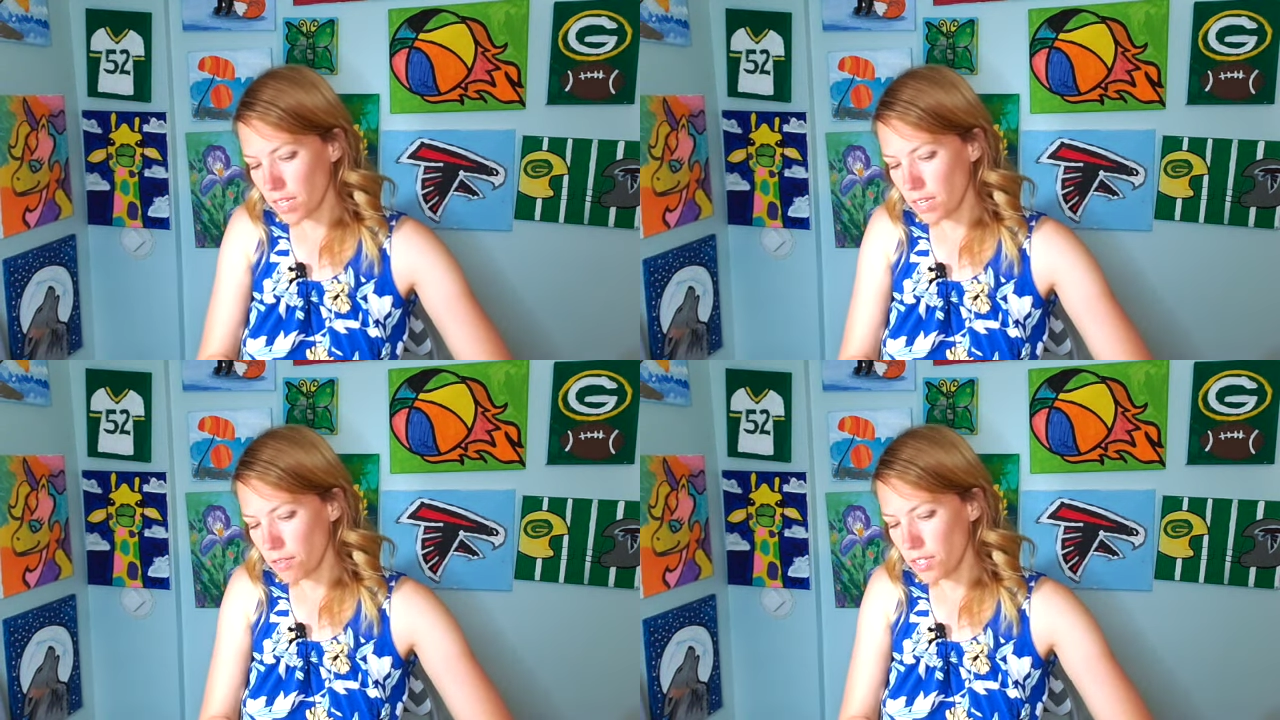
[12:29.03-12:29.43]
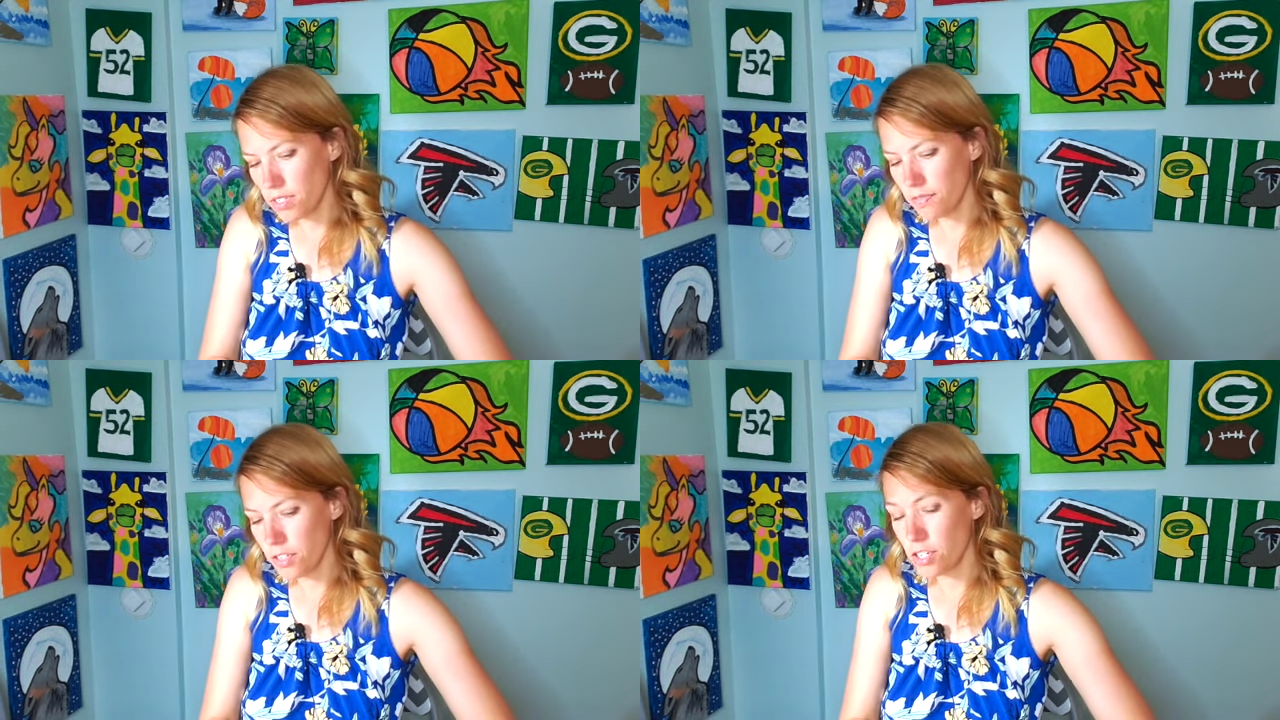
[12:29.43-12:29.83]
Now
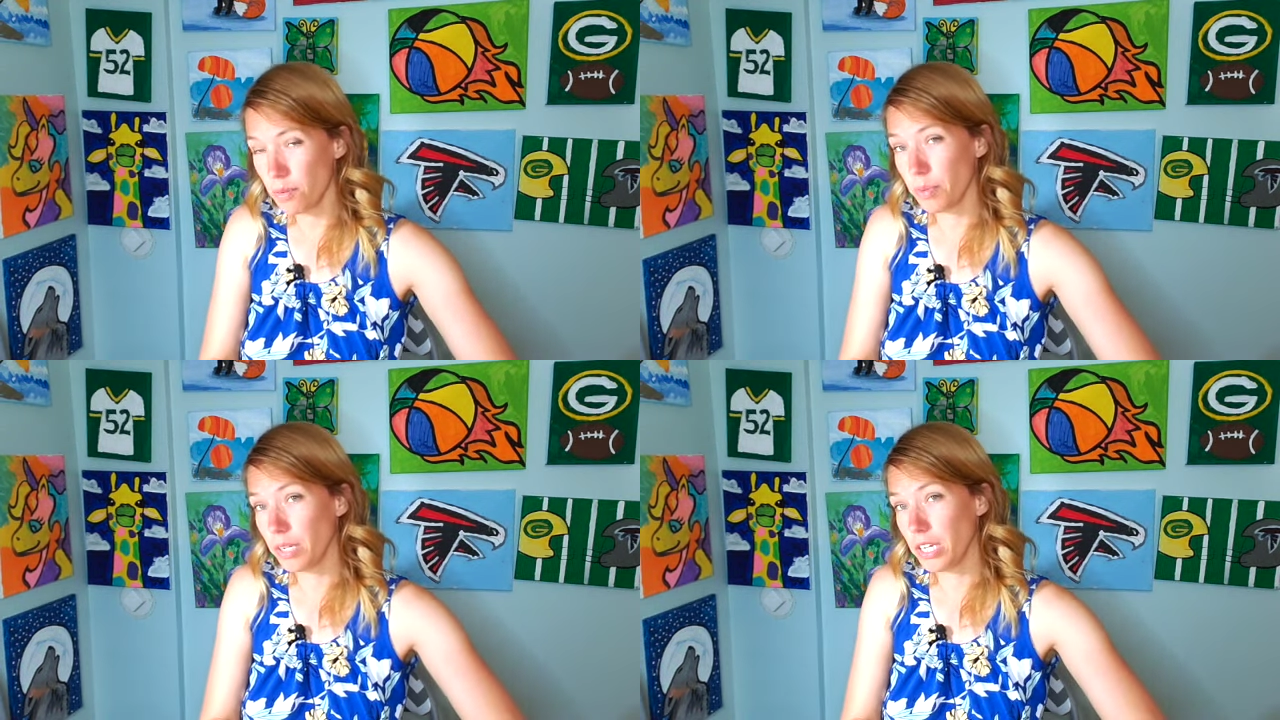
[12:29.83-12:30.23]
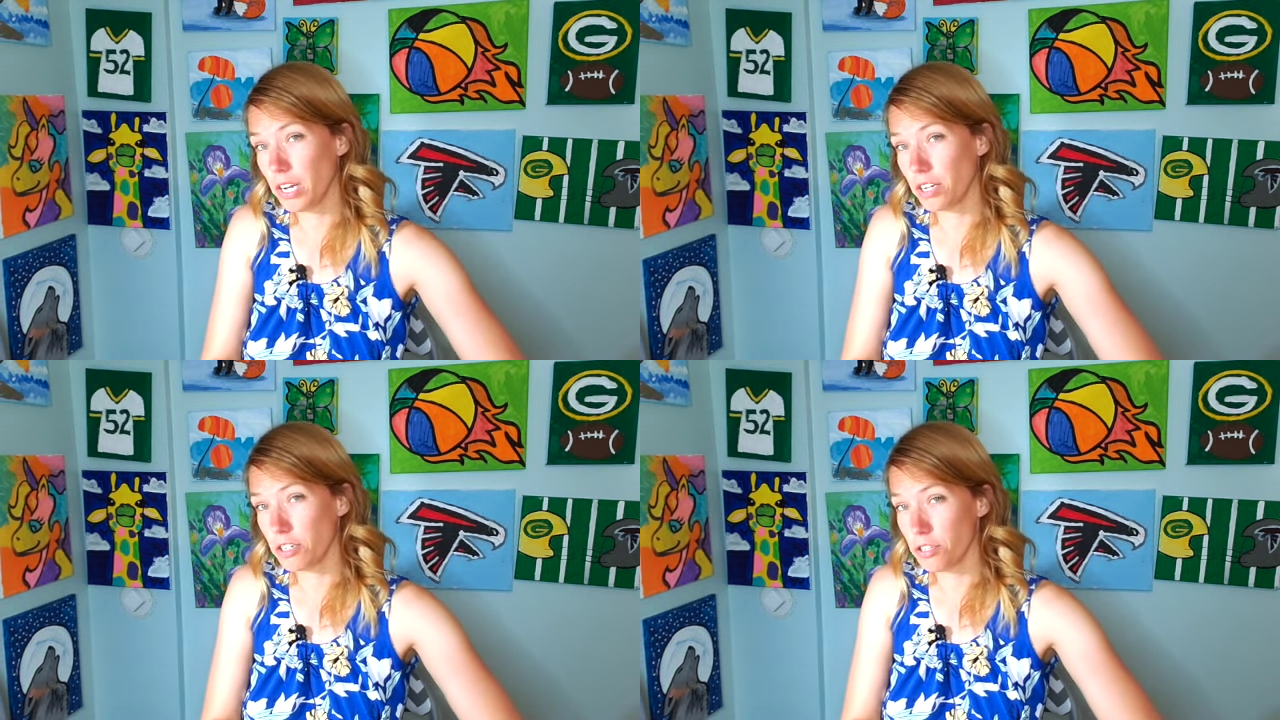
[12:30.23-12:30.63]
these fish are pretty
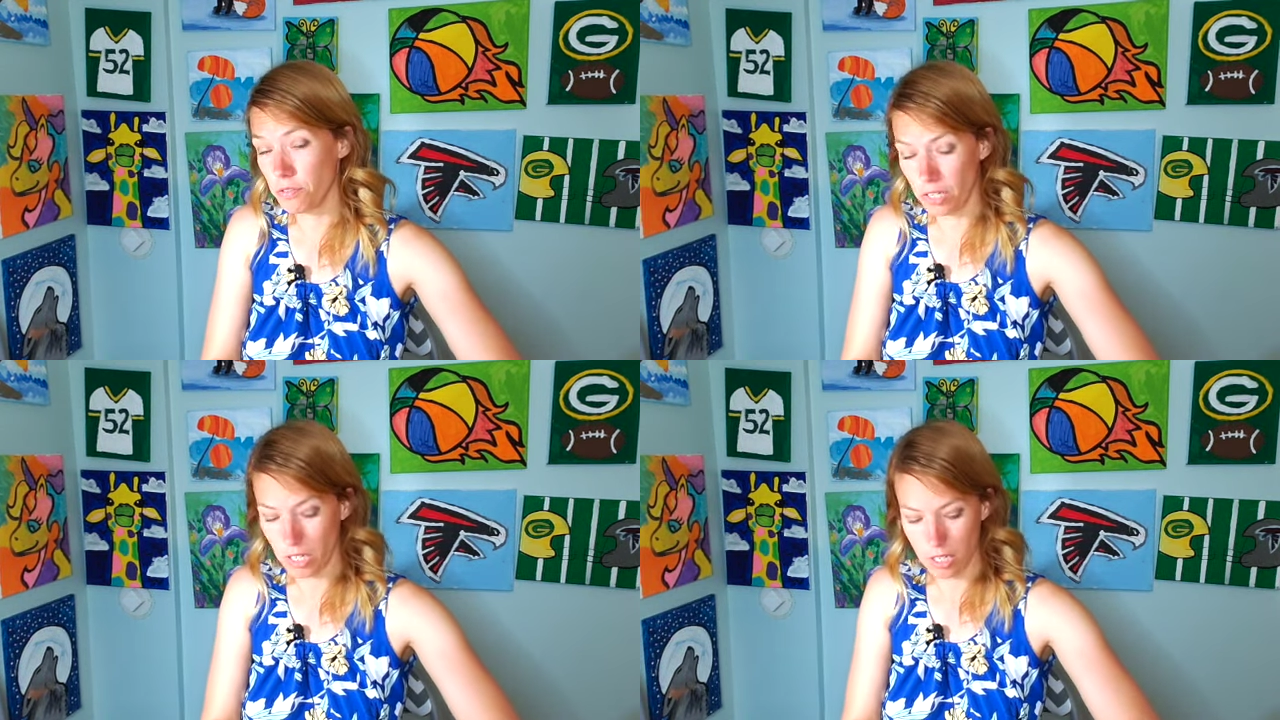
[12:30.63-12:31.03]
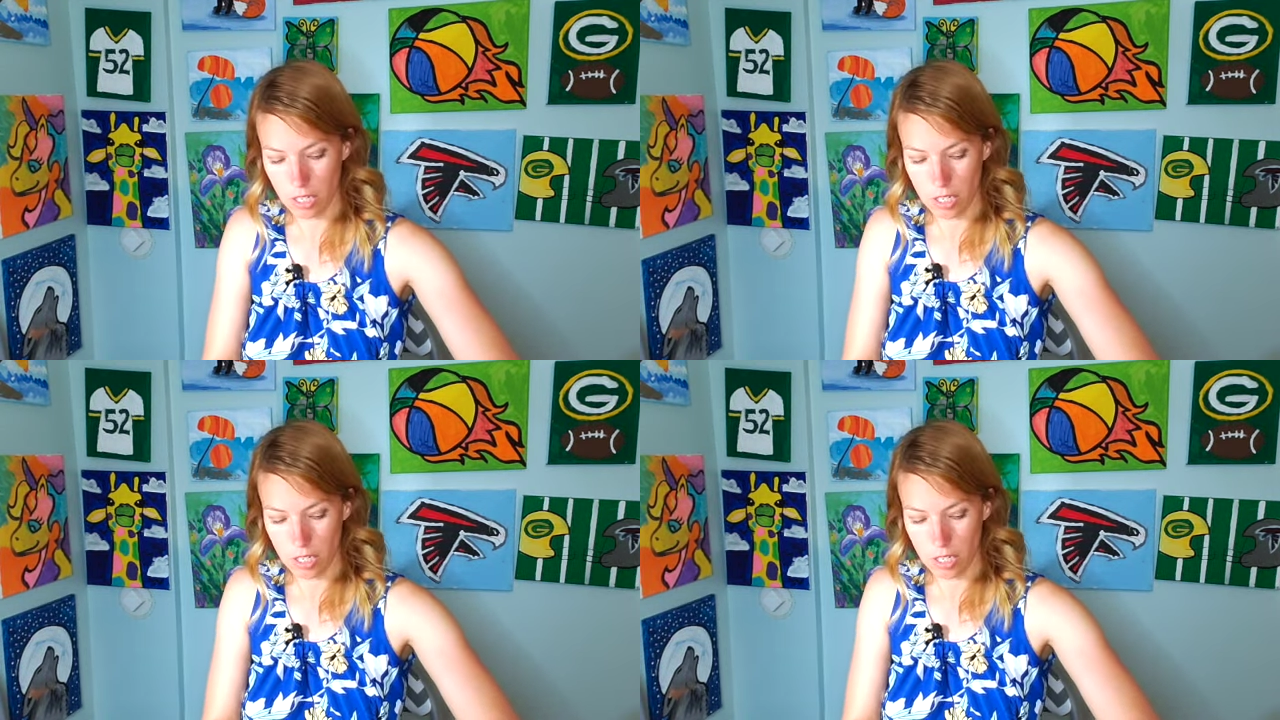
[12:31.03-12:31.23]
cartoony.